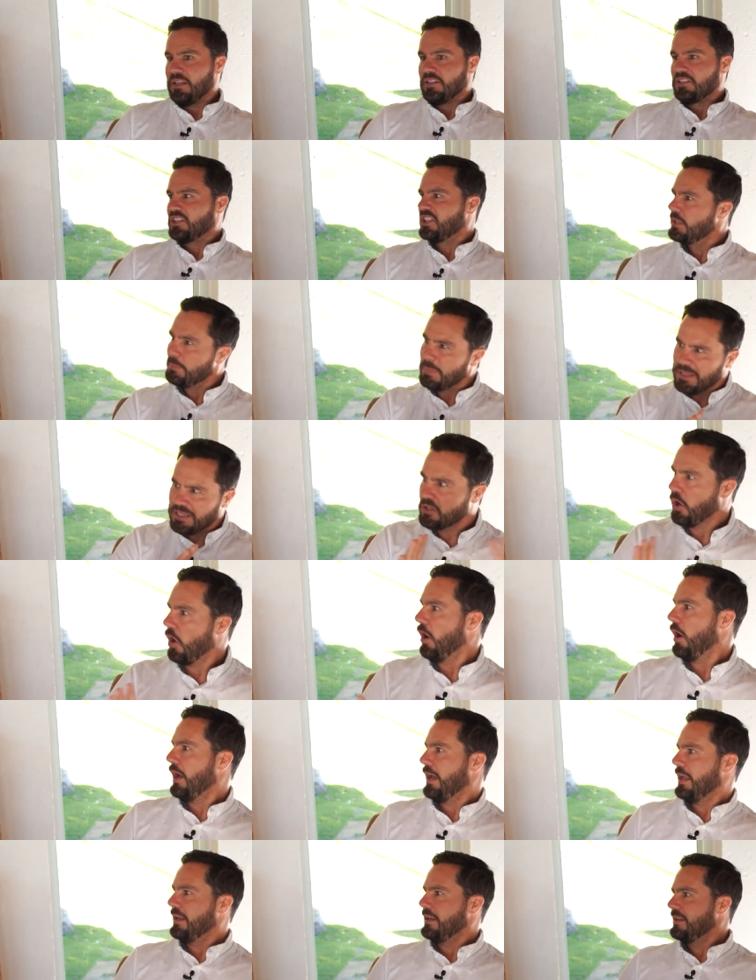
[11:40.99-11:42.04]
she'd be
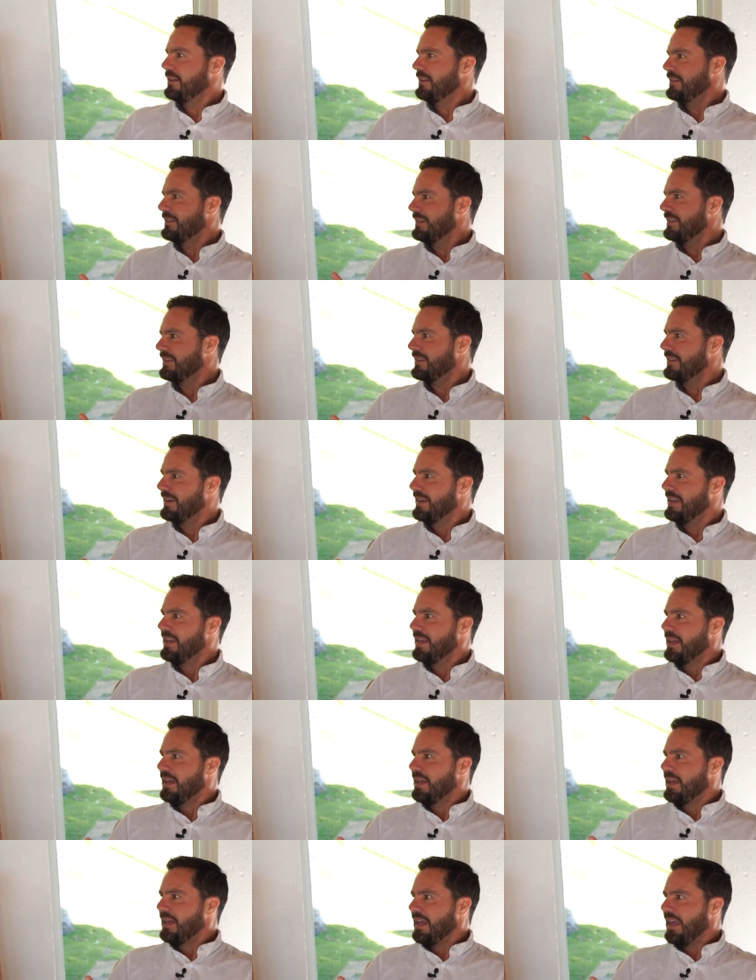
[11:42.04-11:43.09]
gone. Yeah, she'd
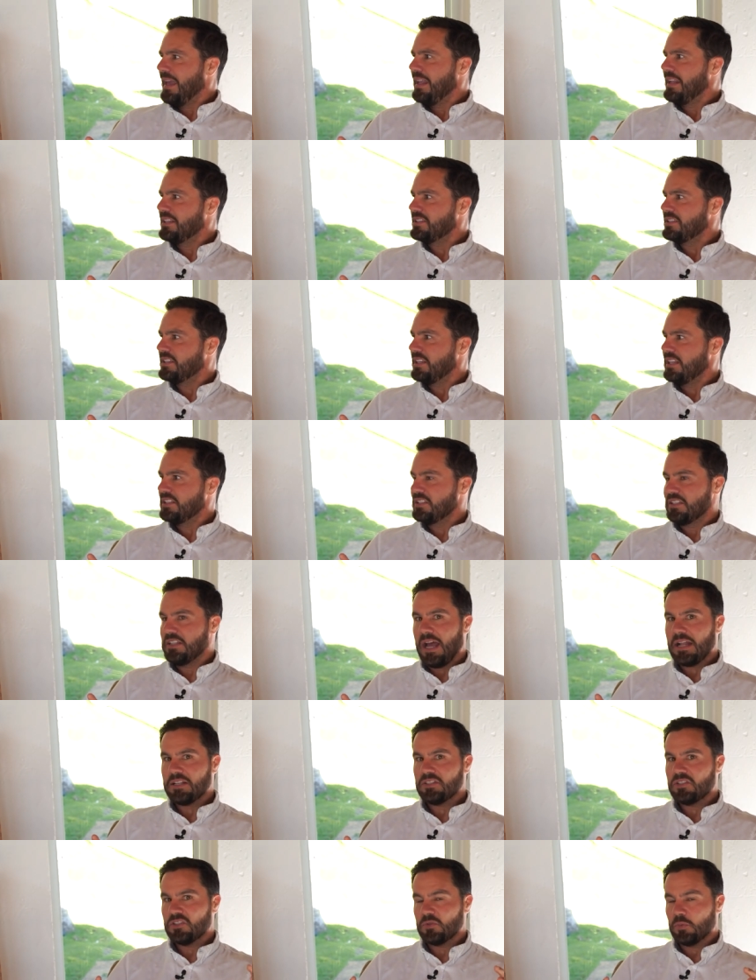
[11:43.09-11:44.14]
be gone. And it's it's
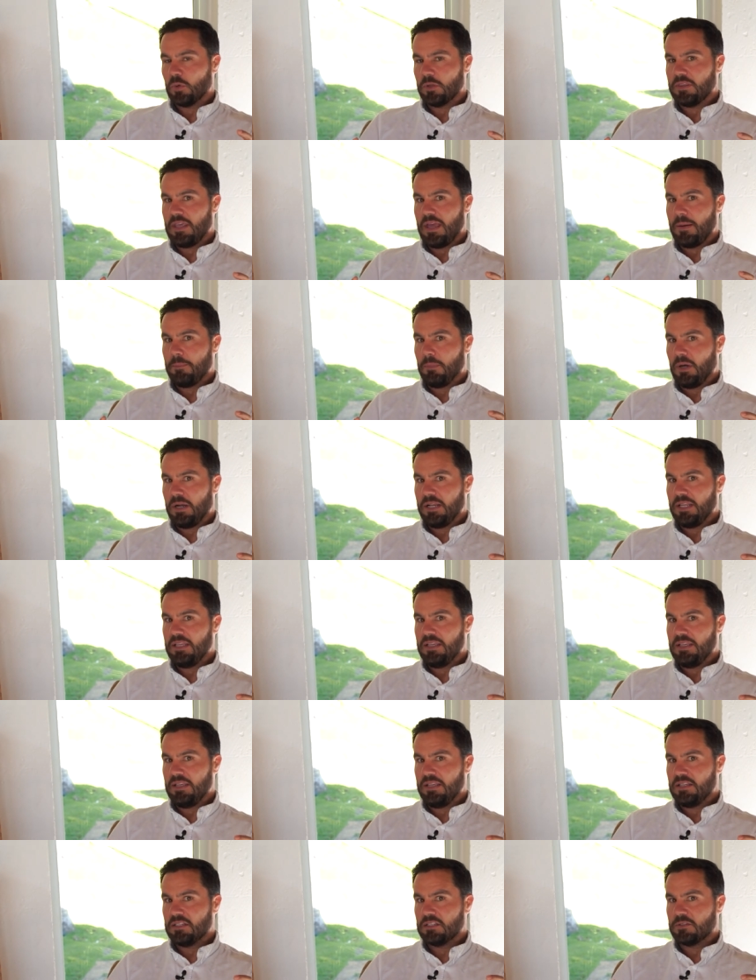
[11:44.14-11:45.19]
not just what that money
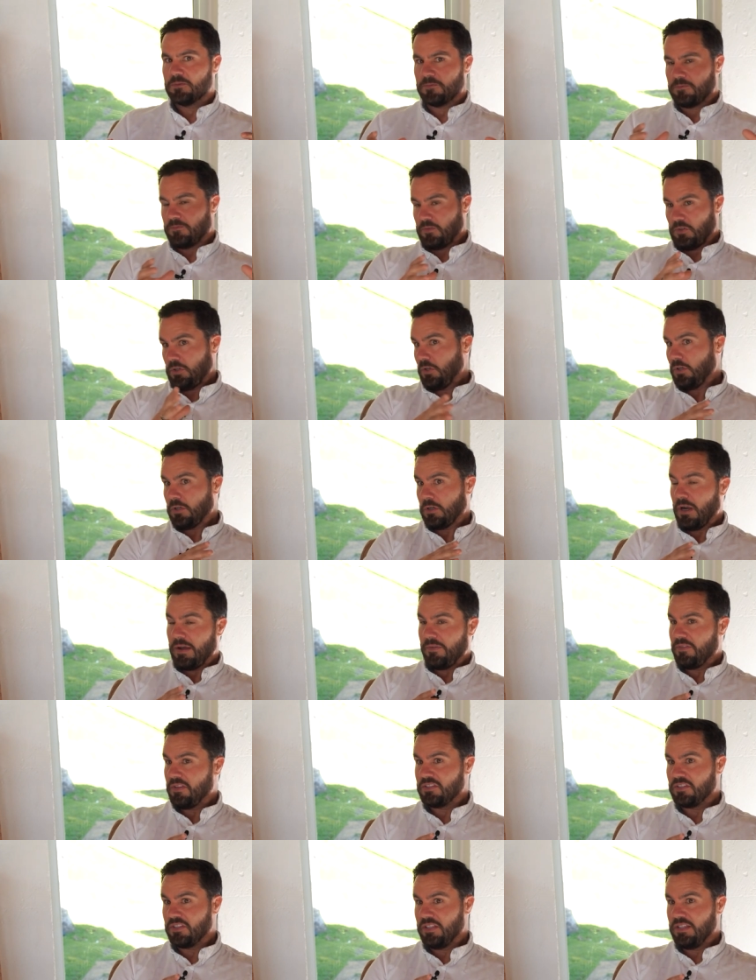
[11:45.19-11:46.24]
is for her.
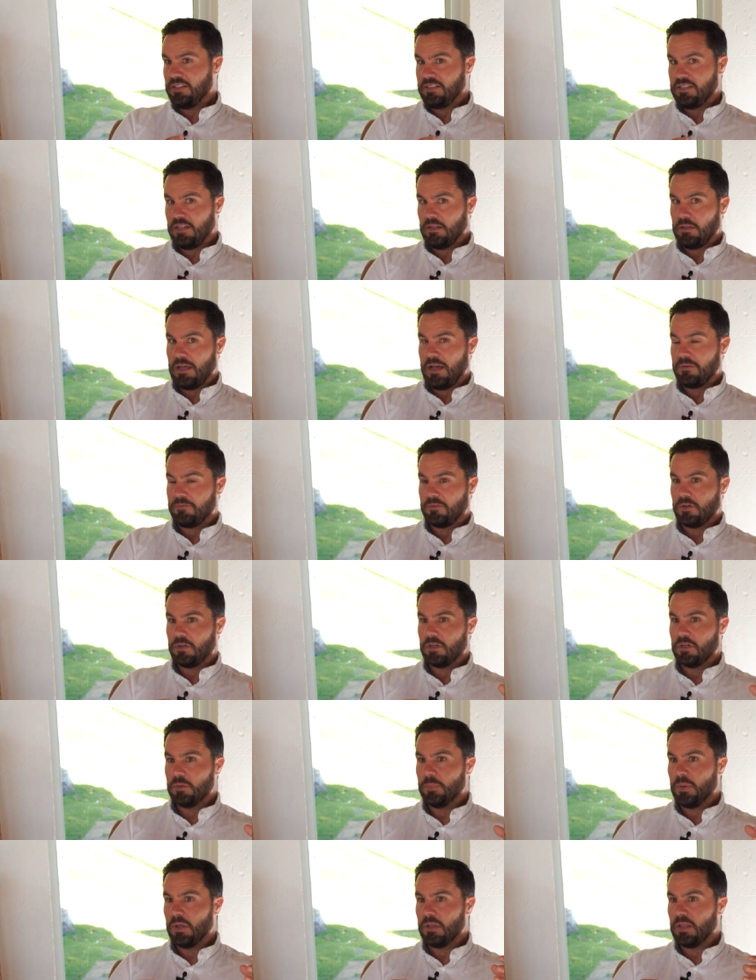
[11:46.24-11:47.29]
Obviously, it did a lot for
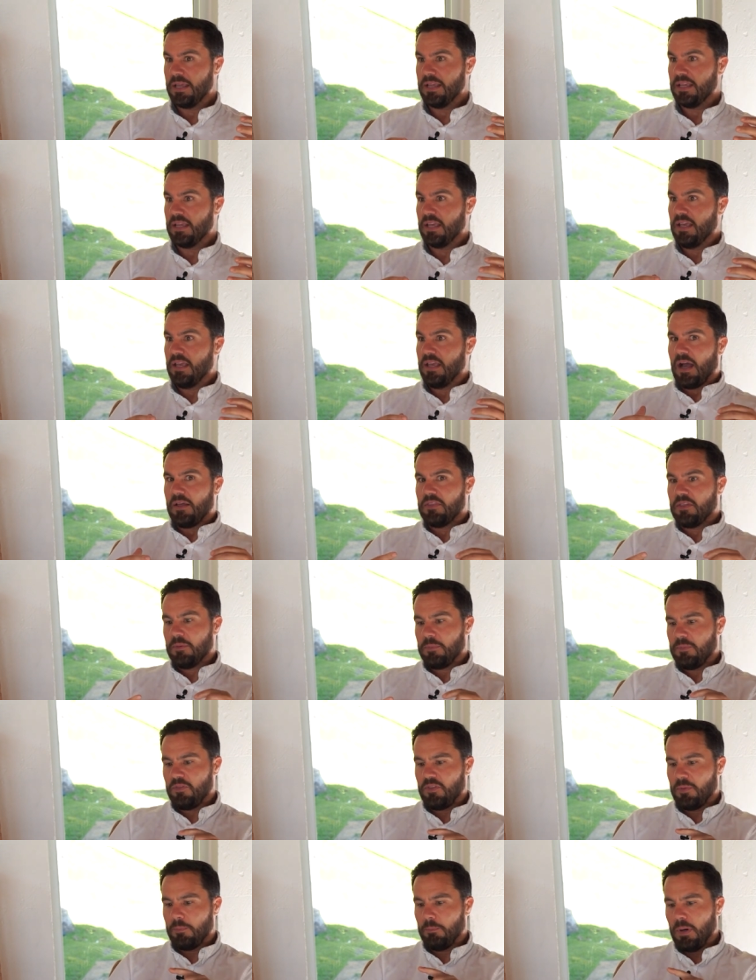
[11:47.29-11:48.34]
her, but like the
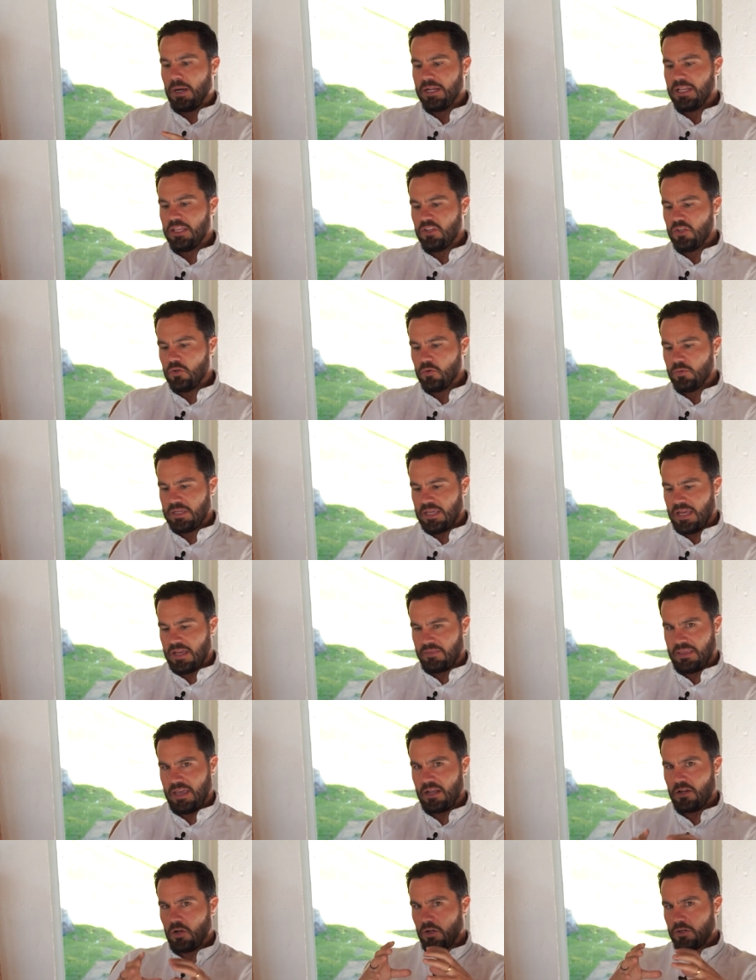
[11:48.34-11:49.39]
the money you
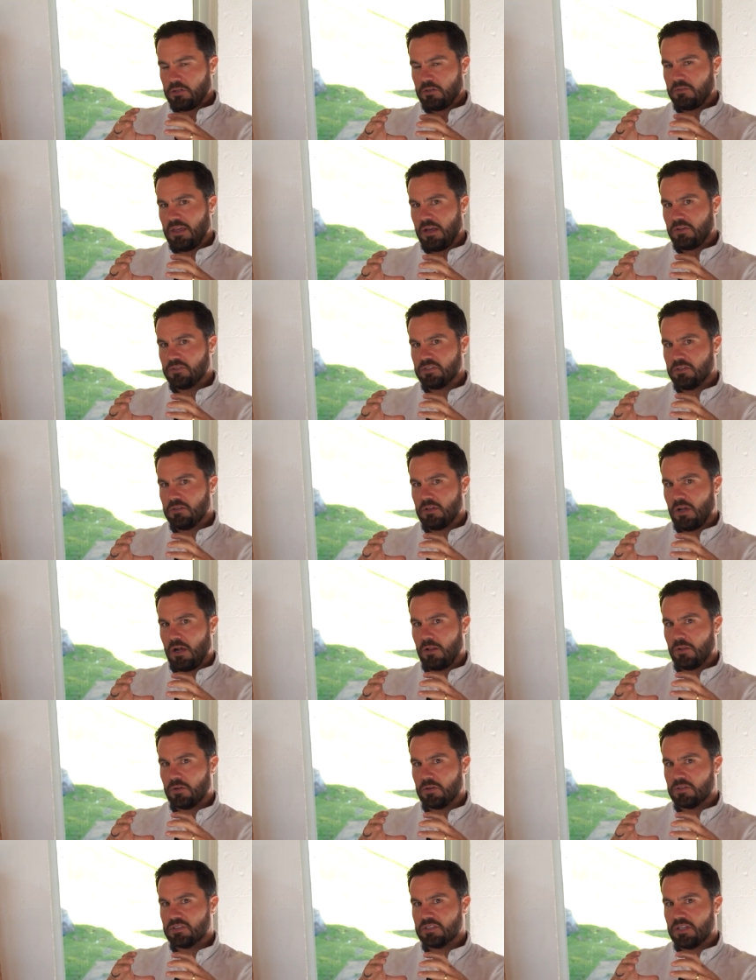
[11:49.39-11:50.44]
get, that hundred thousand
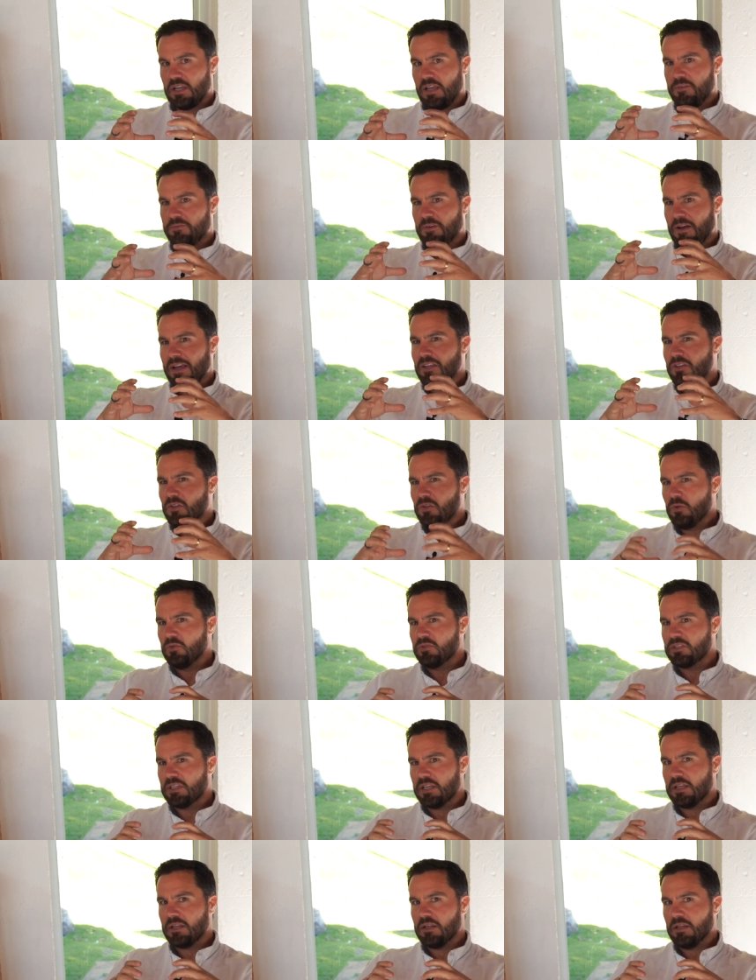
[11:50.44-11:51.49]
dollars, if I
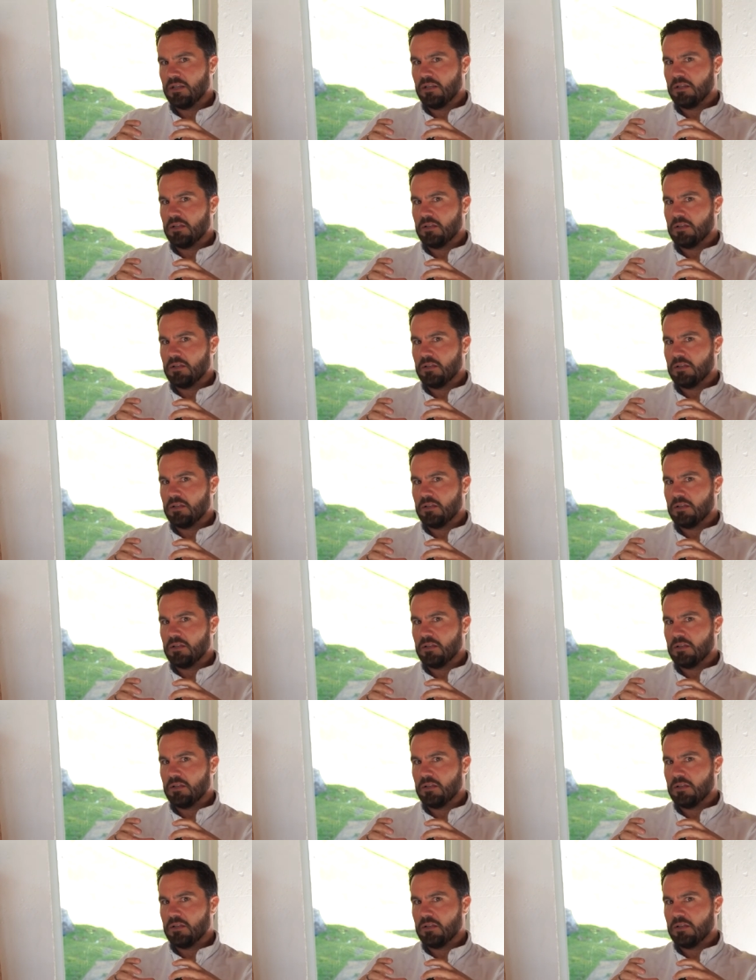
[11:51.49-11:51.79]
use it